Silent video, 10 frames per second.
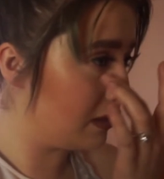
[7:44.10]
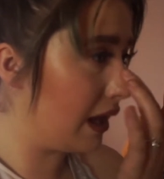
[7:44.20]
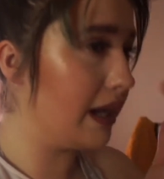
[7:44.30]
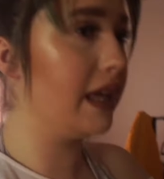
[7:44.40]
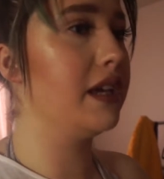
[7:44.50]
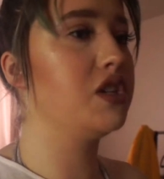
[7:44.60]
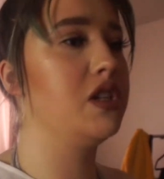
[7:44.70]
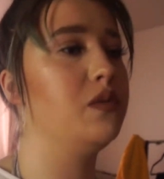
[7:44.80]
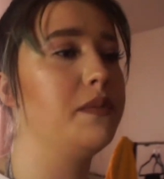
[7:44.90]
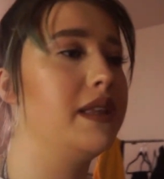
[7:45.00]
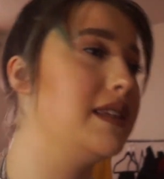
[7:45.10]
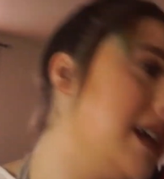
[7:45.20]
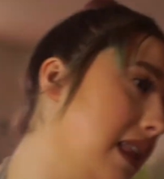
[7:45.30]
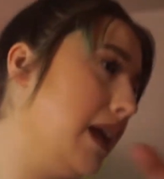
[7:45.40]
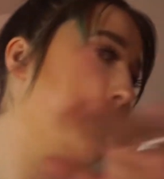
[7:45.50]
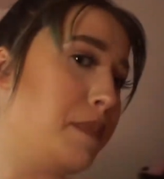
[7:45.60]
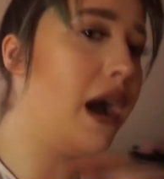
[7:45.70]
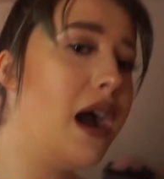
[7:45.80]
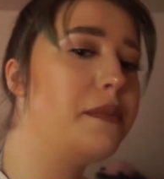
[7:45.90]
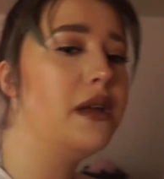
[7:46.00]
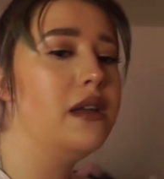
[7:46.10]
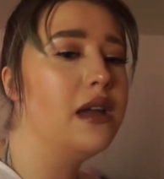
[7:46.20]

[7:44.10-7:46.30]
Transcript: lighting. She will make this highlight pop.